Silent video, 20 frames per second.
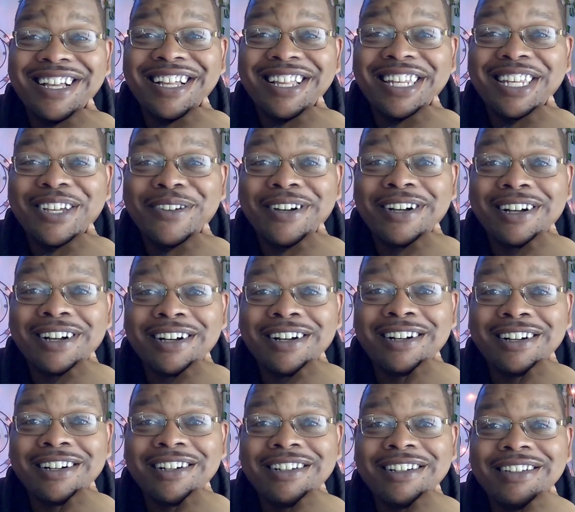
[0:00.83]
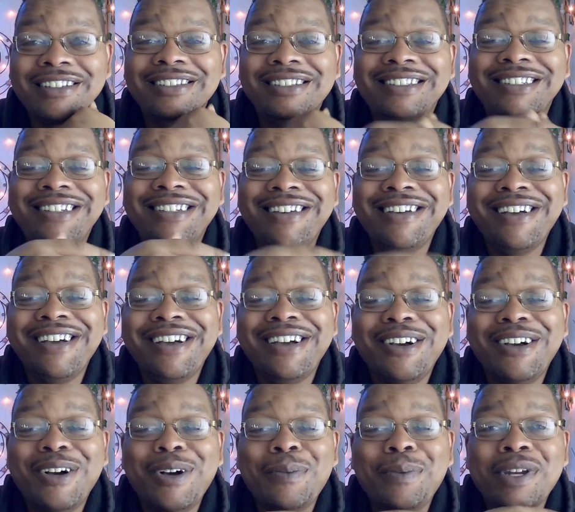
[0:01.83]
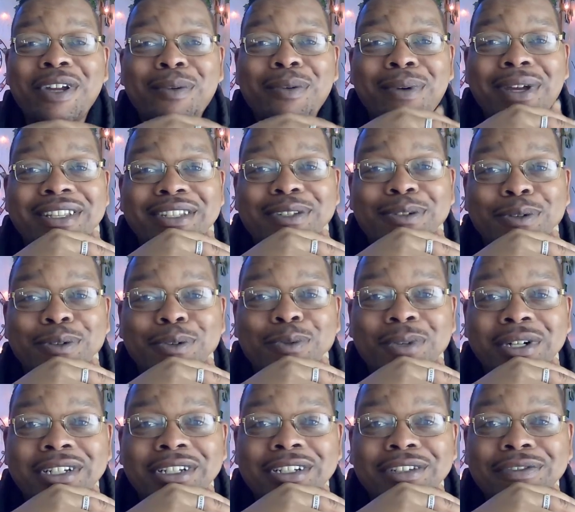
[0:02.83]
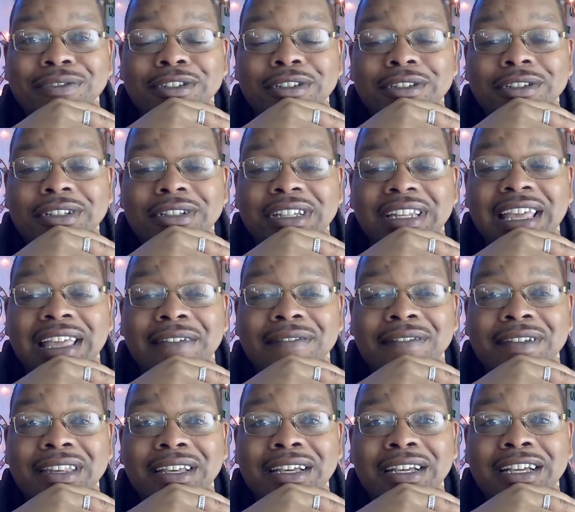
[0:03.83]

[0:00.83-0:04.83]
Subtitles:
Hello, all. Hoping everybody's doing wonderful and having